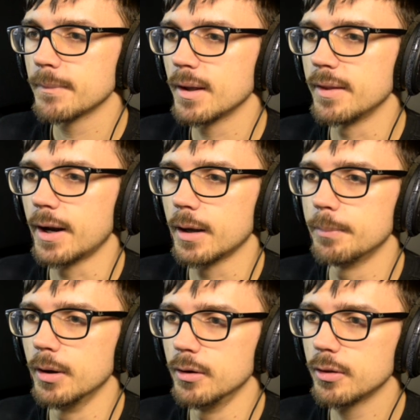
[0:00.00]
And then I could
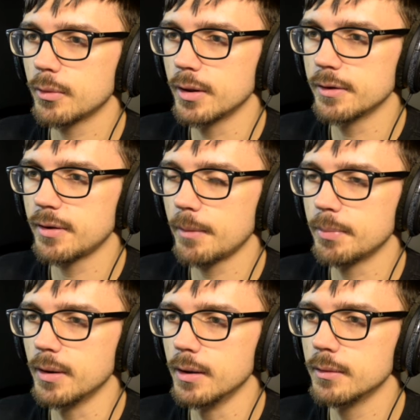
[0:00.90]
put another one at the top
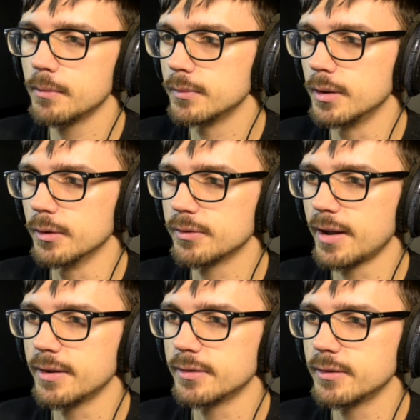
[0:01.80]
here, and I'll
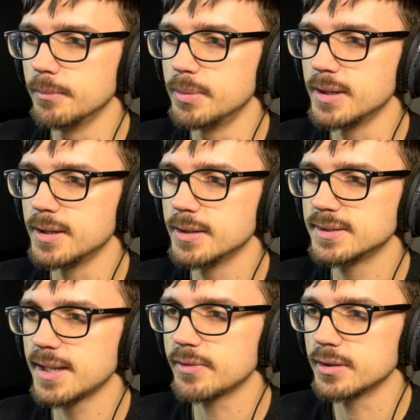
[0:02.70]
set this to be
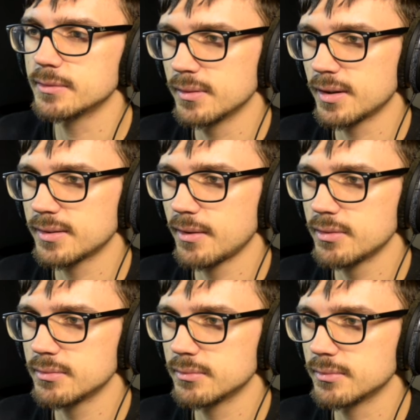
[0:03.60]
7. Is that
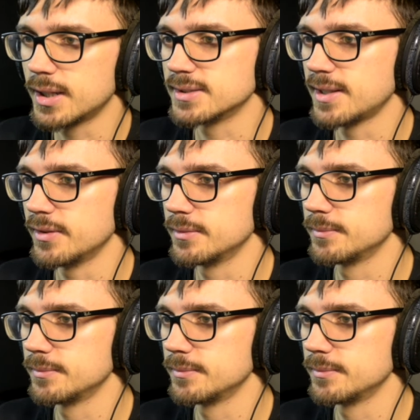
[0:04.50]
7? That's 7.